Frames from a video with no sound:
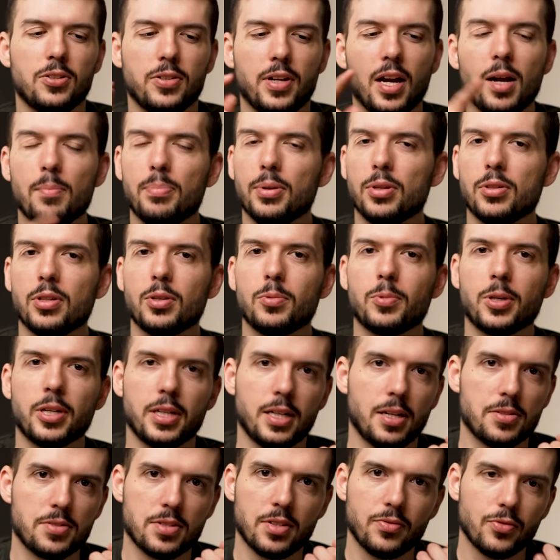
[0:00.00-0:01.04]
You're not building
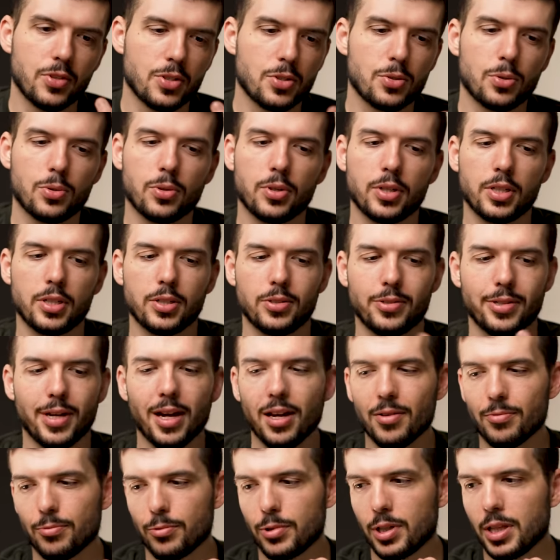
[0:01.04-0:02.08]
warehouse inventory, you're
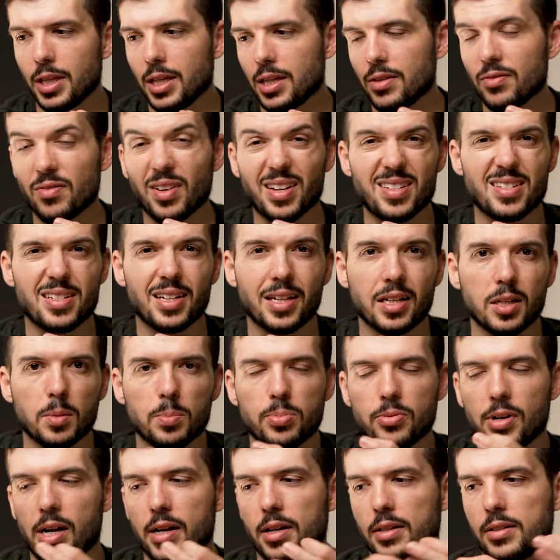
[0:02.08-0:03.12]
not really investing in a
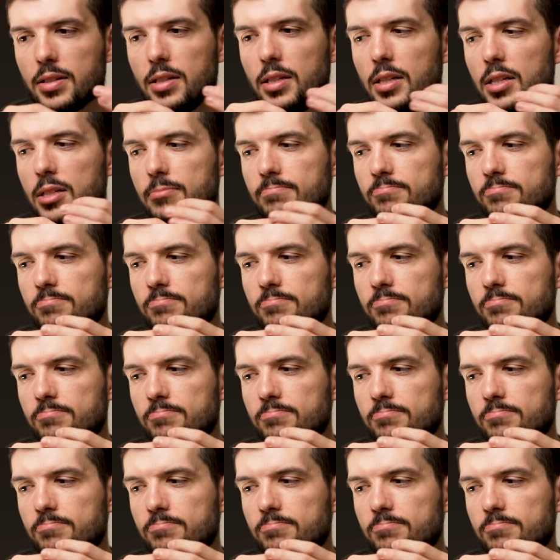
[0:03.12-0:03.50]
product.